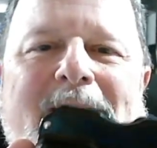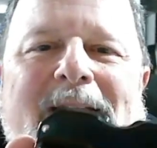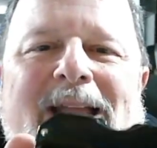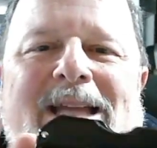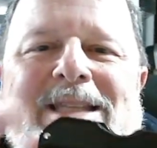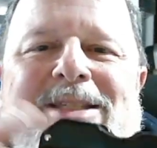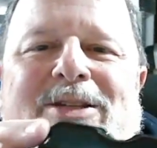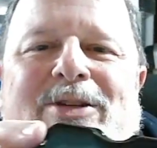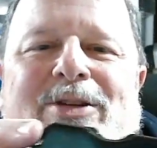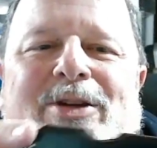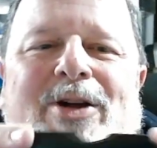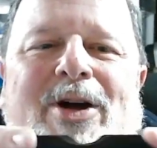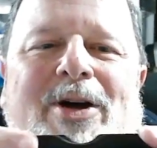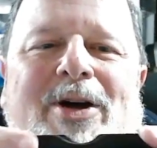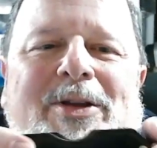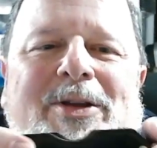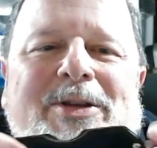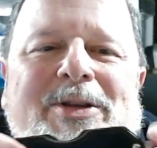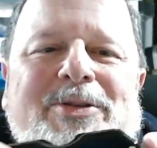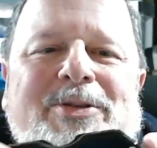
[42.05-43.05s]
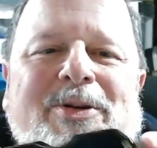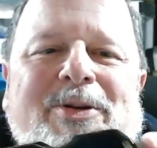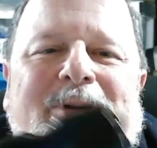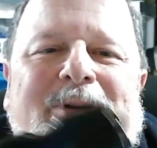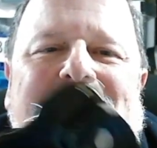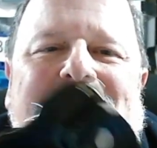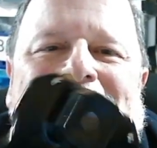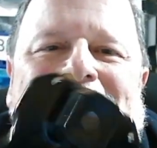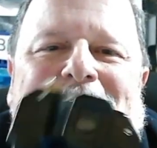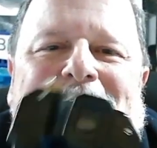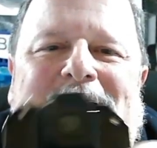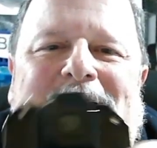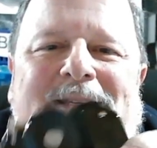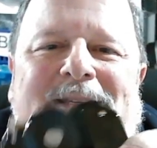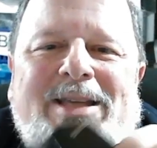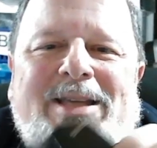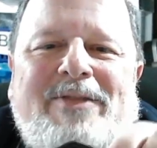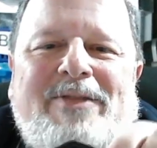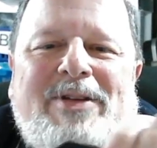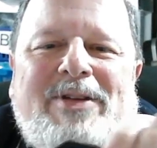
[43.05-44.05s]
I guess you'd call it a toy. Oh, I
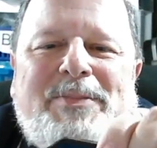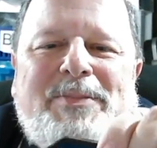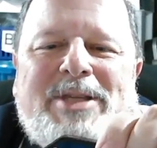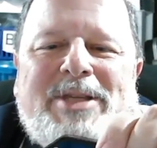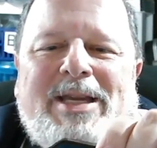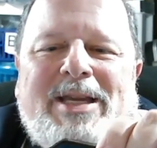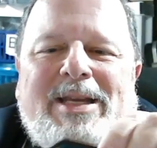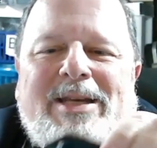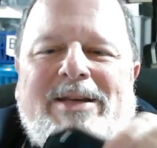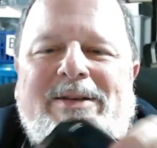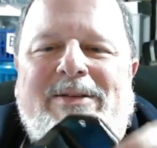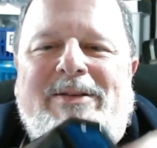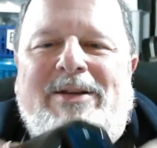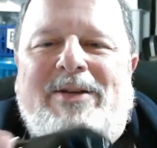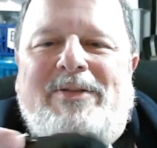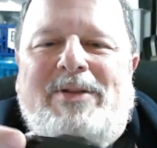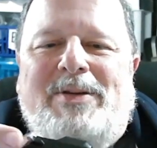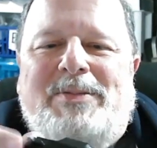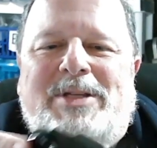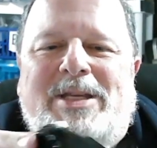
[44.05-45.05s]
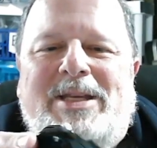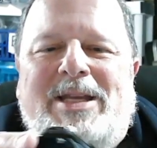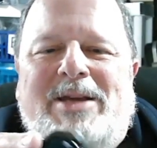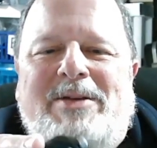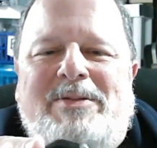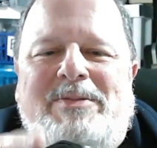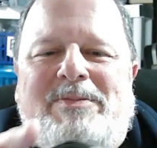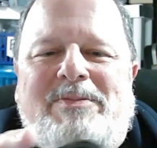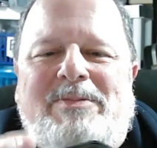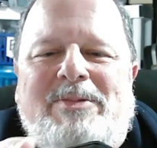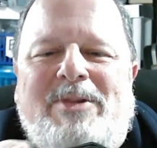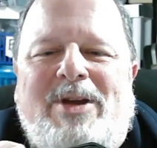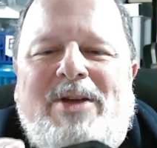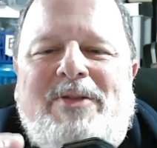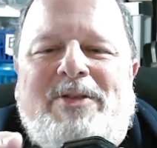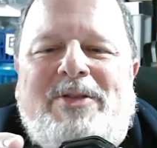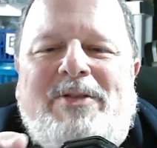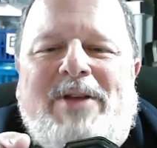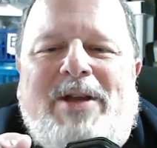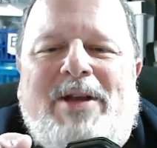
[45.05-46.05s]
have it upside down. No, I
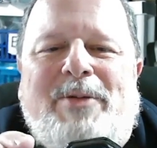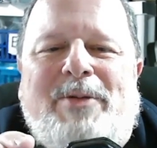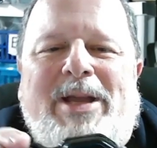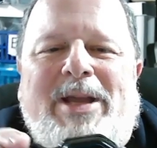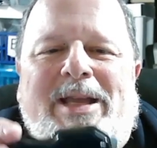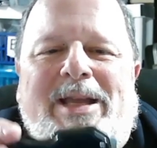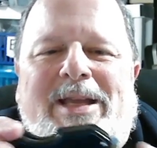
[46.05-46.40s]
have it the right way.